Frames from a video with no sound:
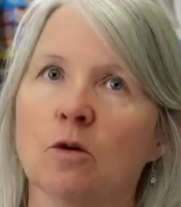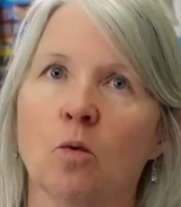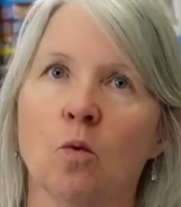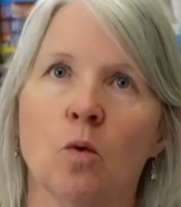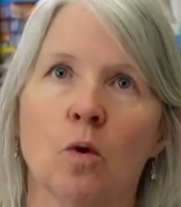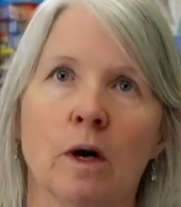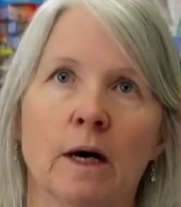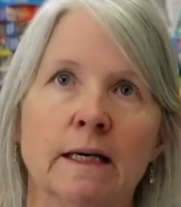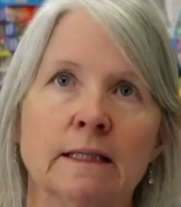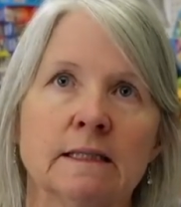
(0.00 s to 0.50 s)

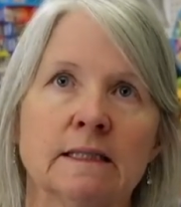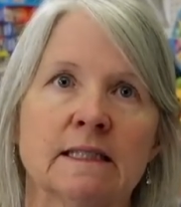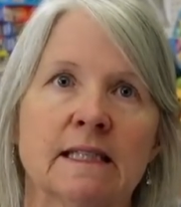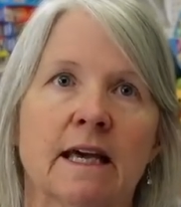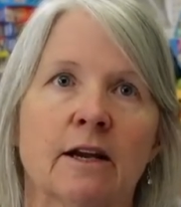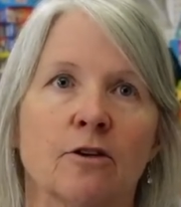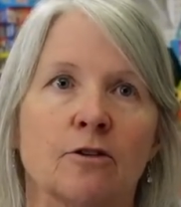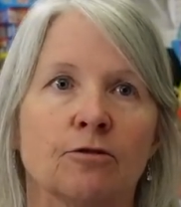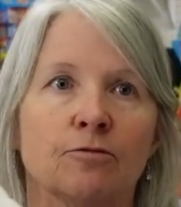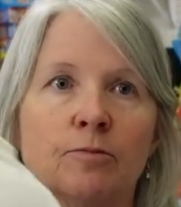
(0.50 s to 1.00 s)
ones that
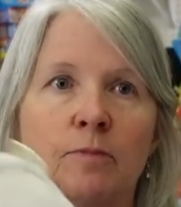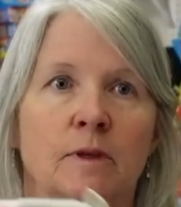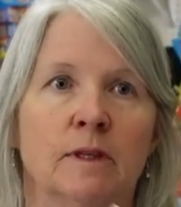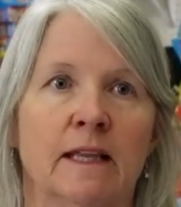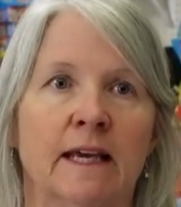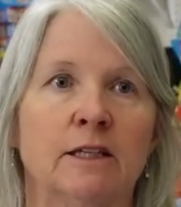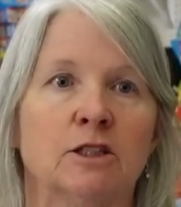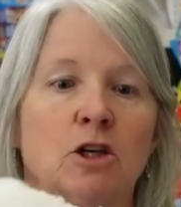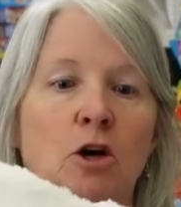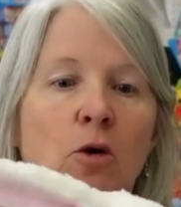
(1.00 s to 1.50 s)
are,
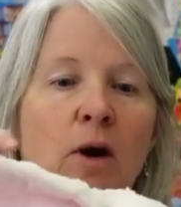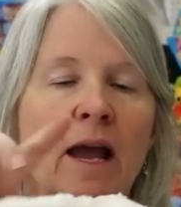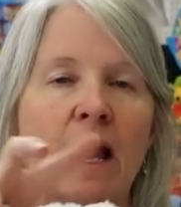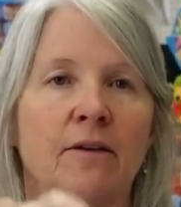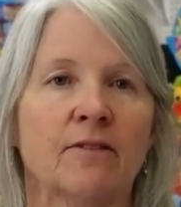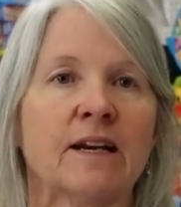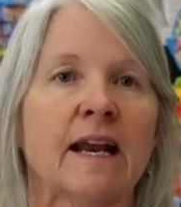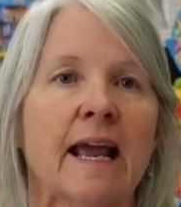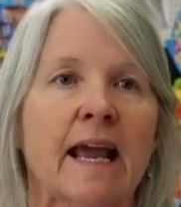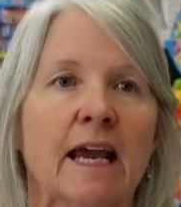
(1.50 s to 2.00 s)
they don't have
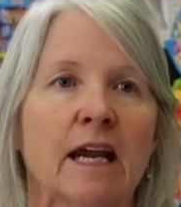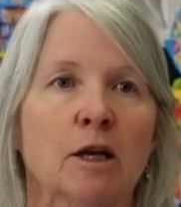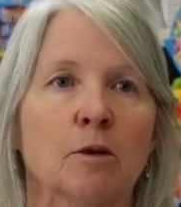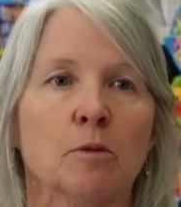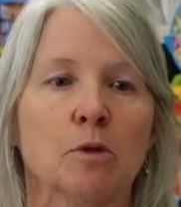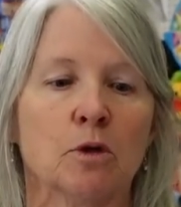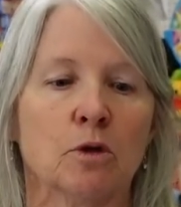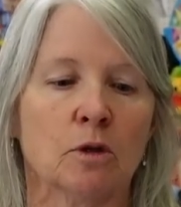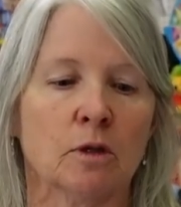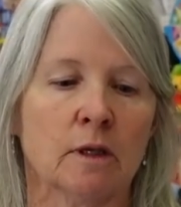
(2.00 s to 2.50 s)
an
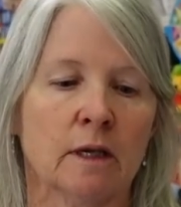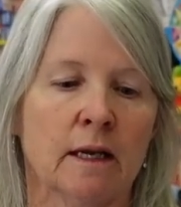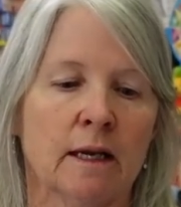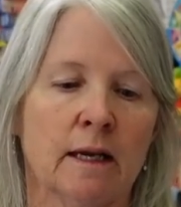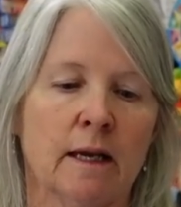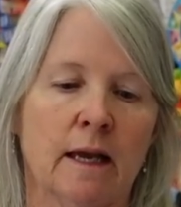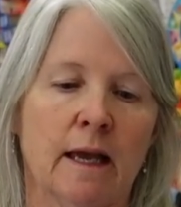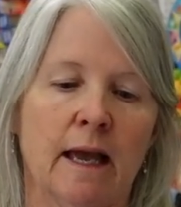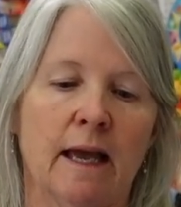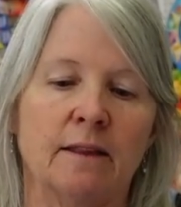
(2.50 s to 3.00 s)
animal
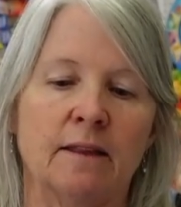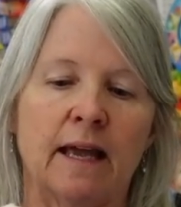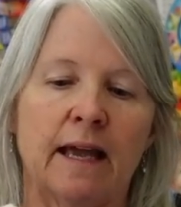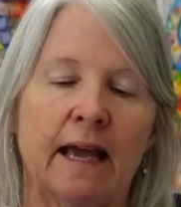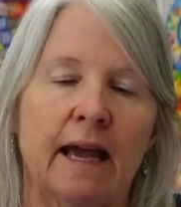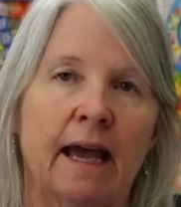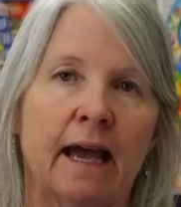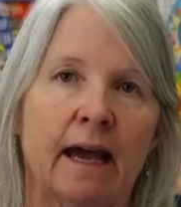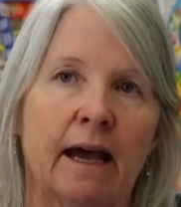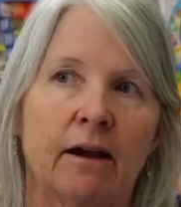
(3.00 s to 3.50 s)
and they
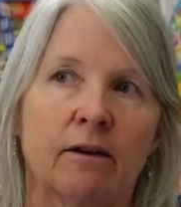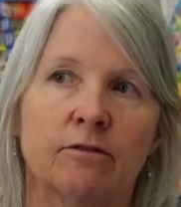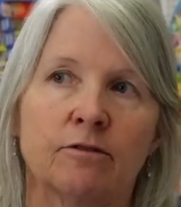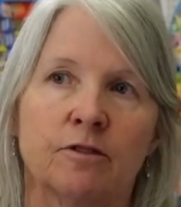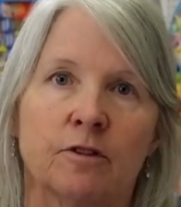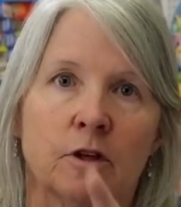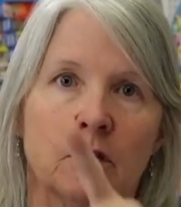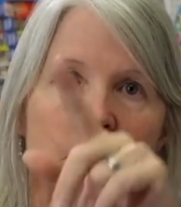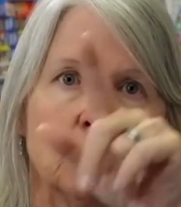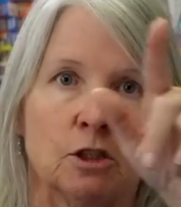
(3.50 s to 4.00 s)
have
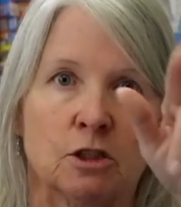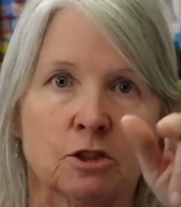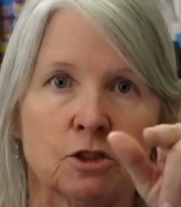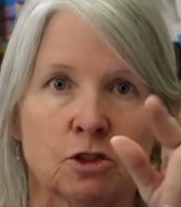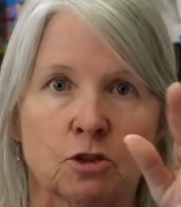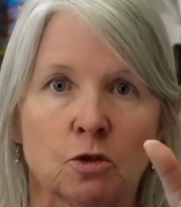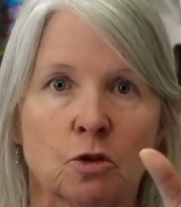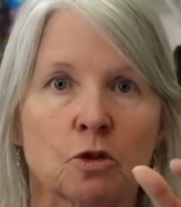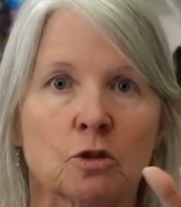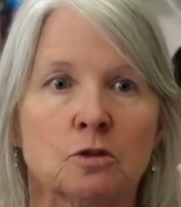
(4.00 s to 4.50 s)
the
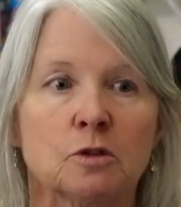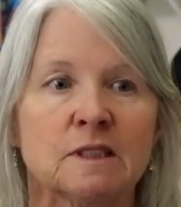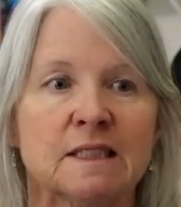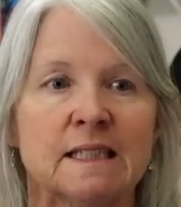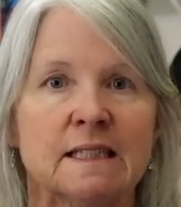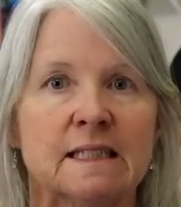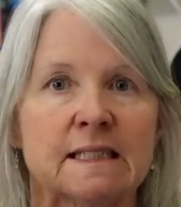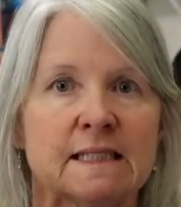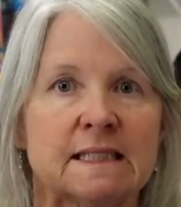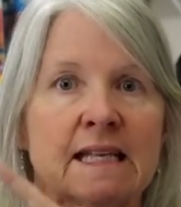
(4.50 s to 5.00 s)
circles
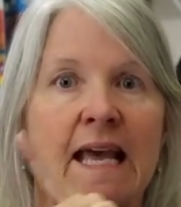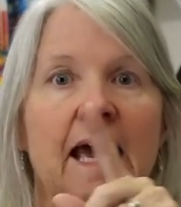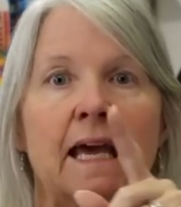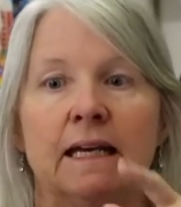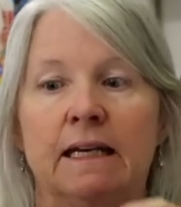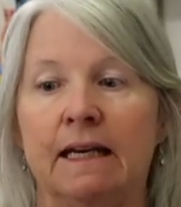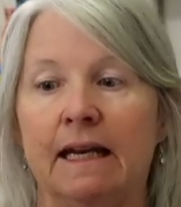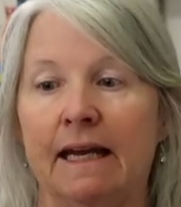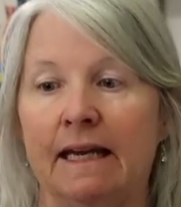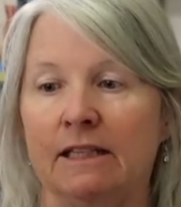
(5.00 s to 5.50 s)
and the
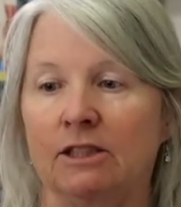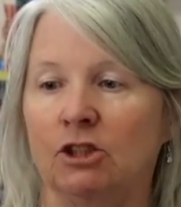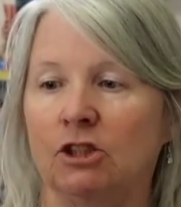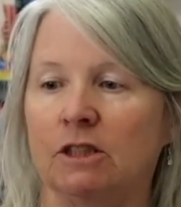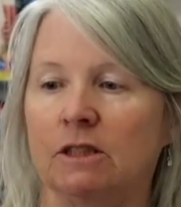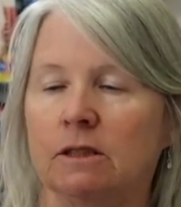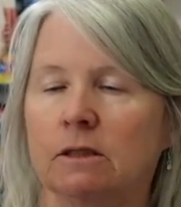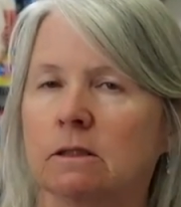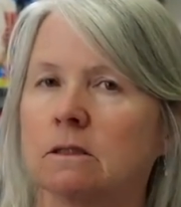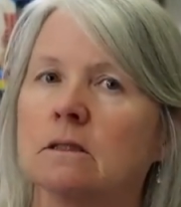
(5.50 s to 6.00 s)
satin
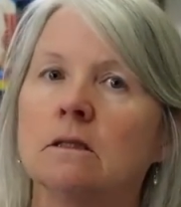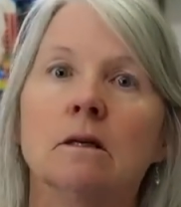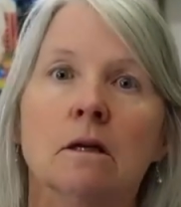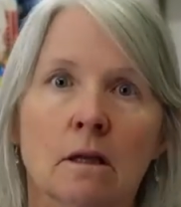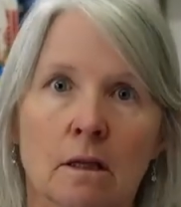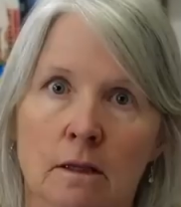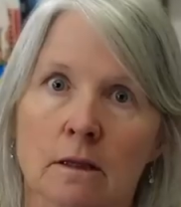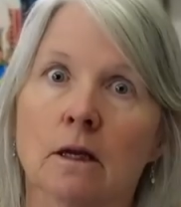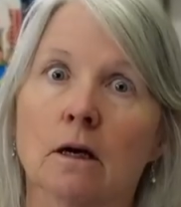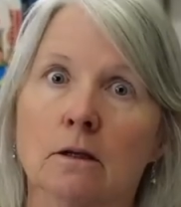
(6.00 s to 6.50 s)
edges.
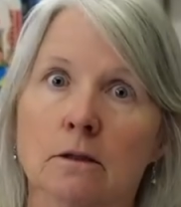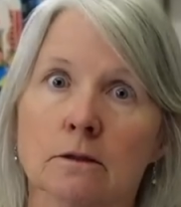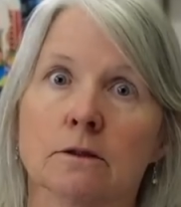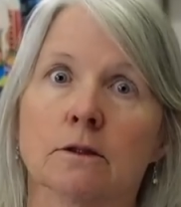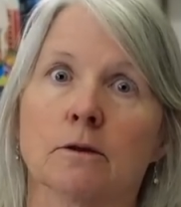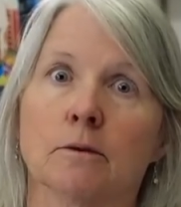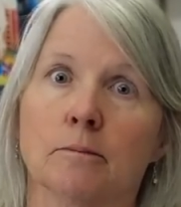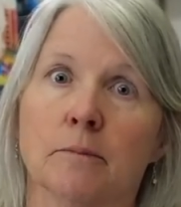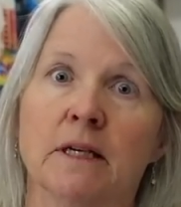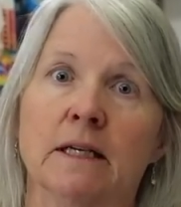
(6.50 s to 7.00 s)
Those
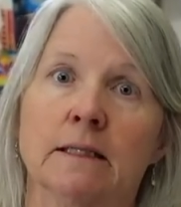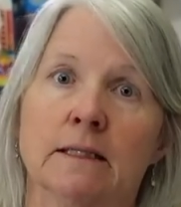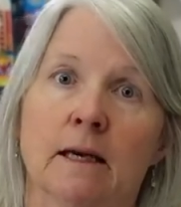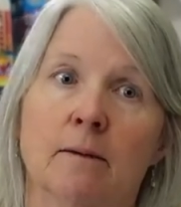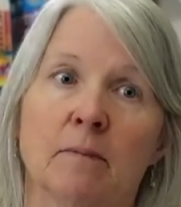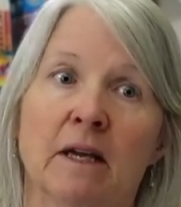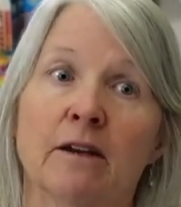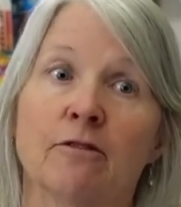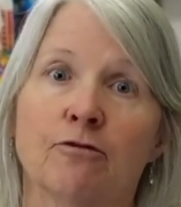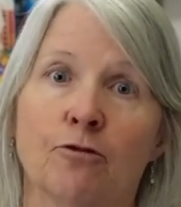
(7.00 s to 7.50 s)
are big time,
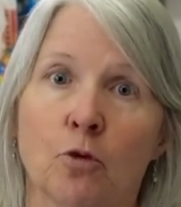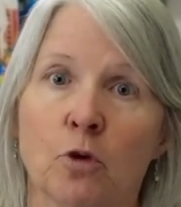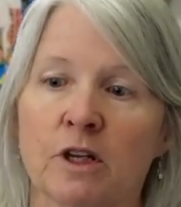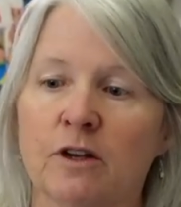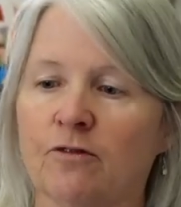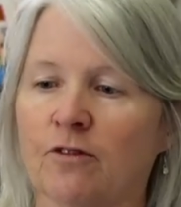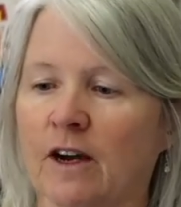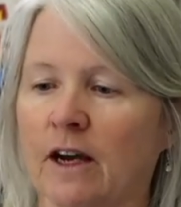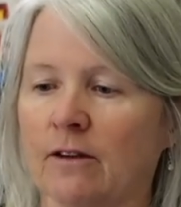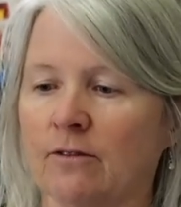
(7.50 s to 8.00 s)
like
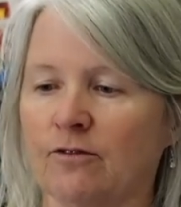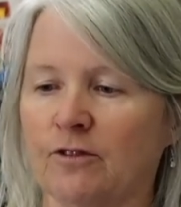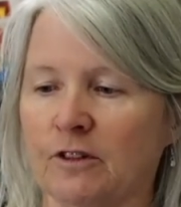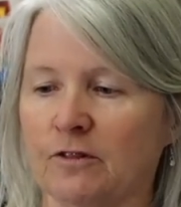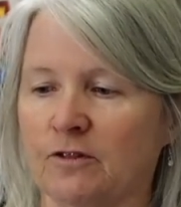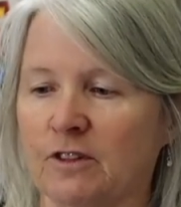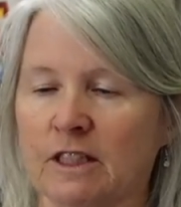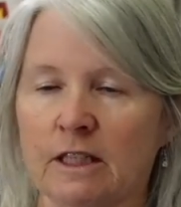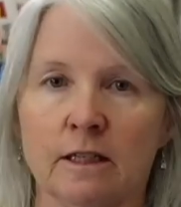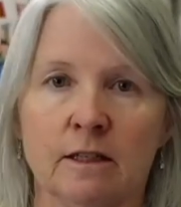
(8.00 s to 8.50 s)

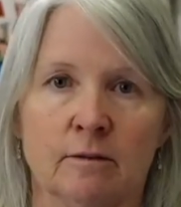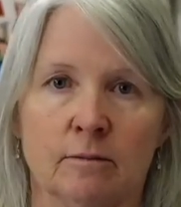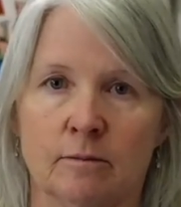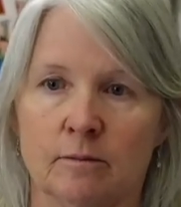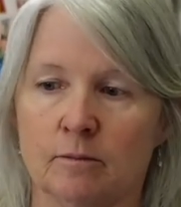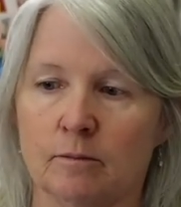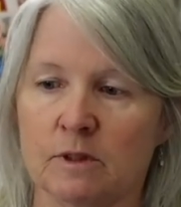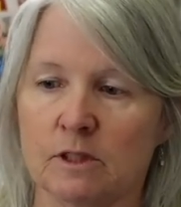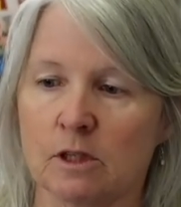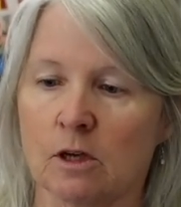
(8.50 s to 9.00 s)
$45,
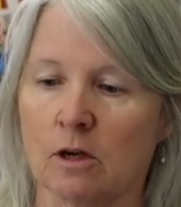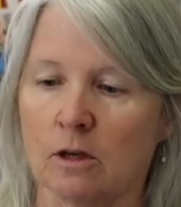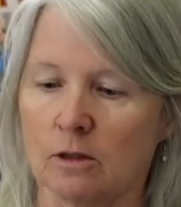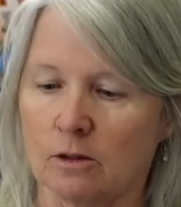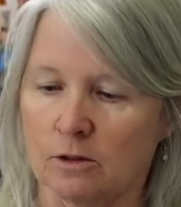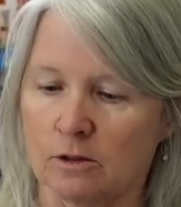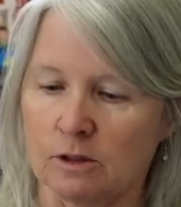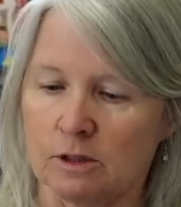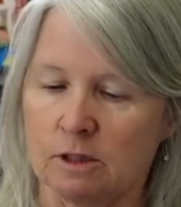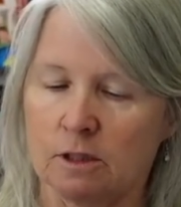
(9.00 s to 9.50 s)

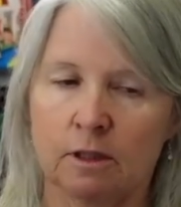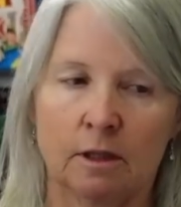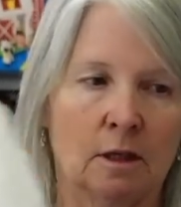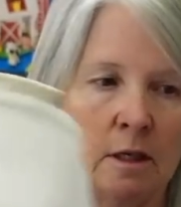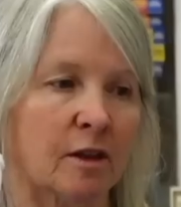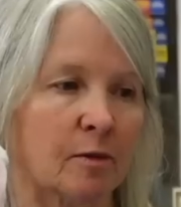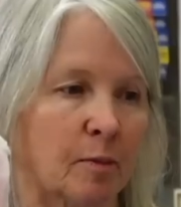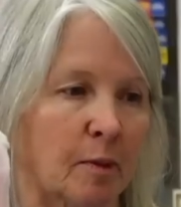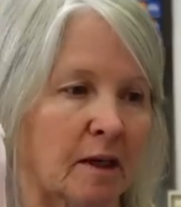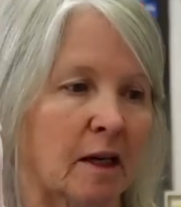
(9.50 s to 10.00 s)
$50.
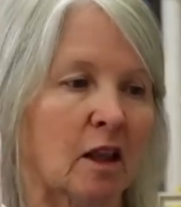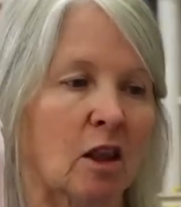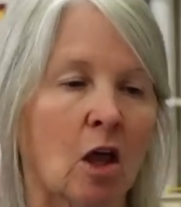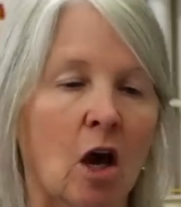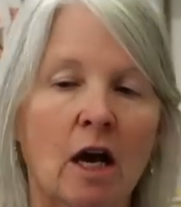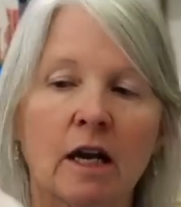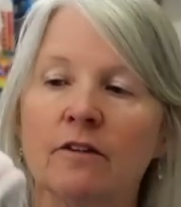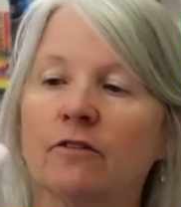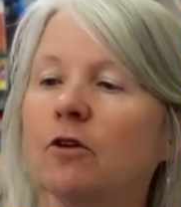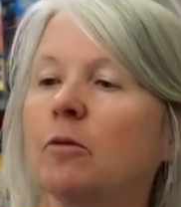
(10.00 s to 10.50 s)
But a
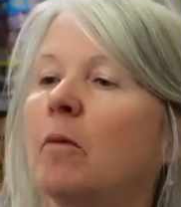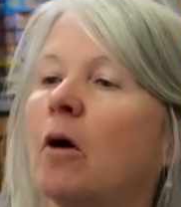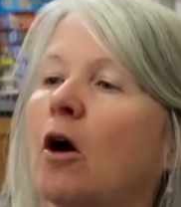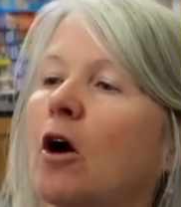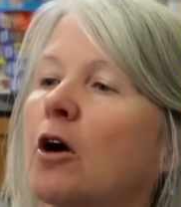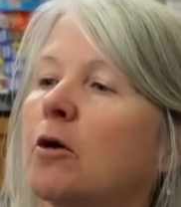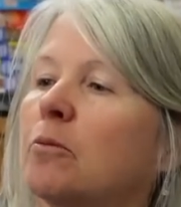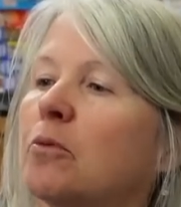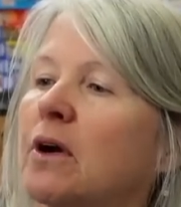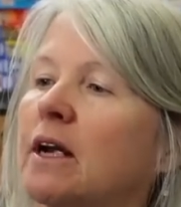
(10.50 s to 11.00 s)
lot of them
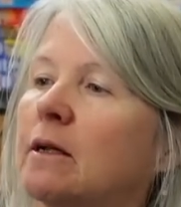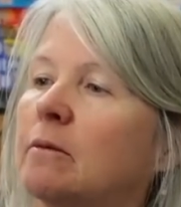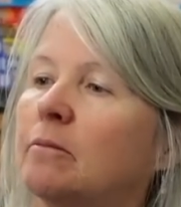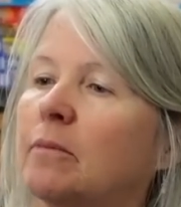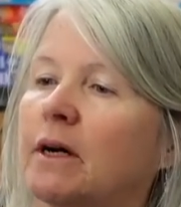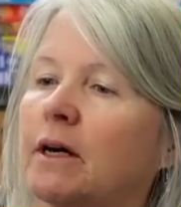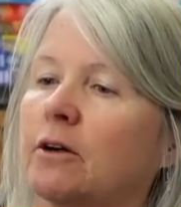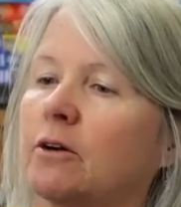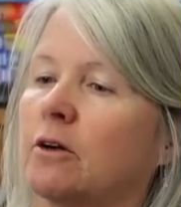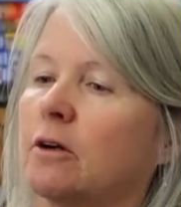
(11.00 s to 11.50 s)
are bread and
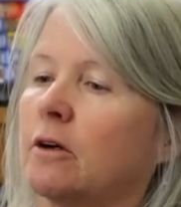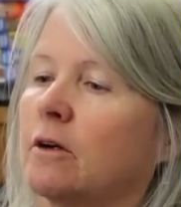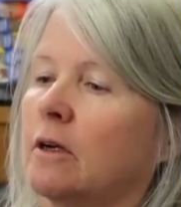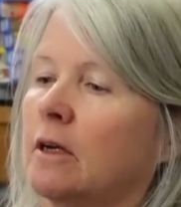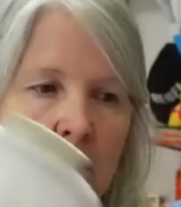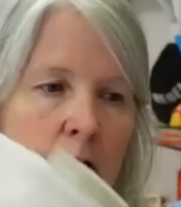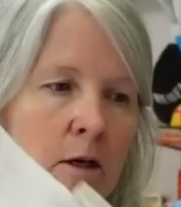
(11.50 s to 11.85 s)
butter.